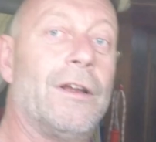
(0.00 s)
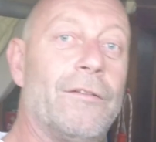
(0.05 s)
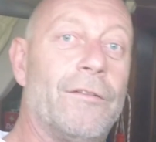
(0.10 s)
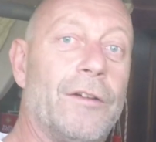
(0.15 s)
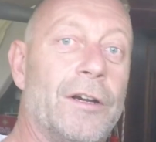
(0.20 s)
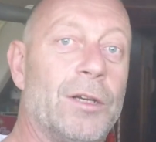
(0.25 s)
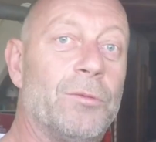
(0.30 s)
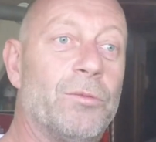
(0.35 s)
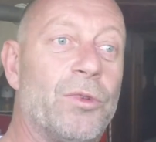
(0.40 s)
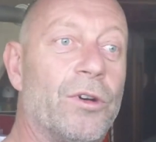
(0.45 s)

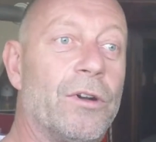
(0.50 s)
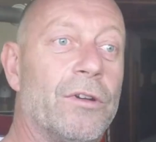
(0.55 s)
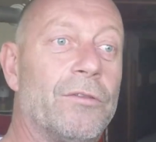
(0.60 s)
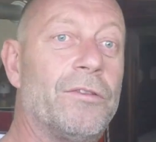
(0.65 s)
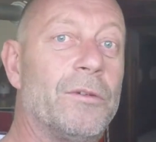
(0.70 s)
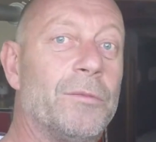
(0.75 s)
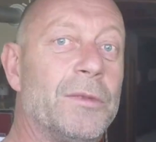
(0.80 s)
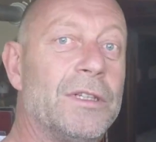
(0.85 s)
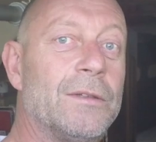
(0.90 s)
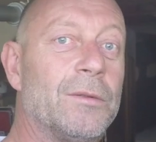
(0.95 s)
Very
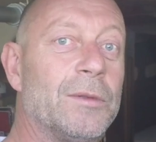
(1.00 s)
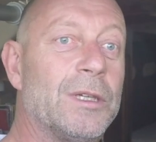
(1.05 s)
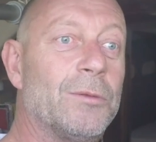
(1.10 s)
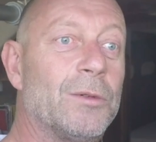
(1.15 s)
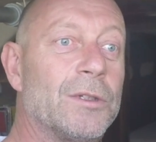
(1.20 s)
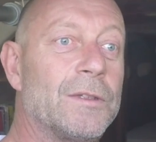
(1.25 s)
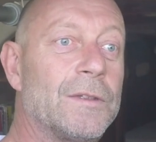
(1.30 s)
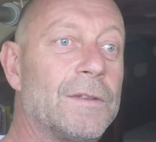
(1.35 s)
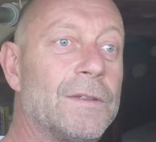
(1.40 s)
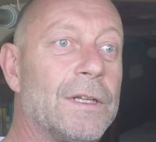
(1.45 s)
important for me to
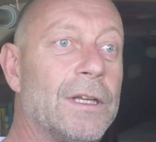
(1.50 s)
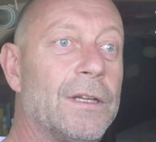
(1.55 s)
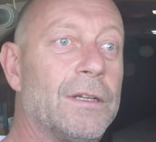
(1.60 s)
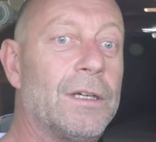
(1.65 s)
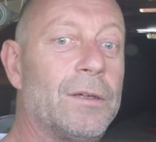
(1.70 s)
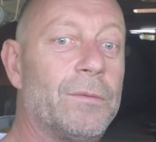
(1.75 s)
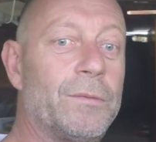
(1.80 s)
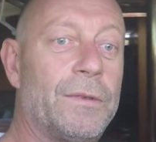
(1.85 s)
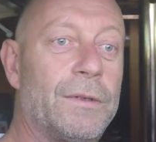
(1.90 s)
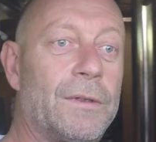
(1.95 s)
be able to
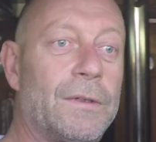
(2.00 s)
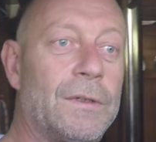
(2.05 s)
stand up.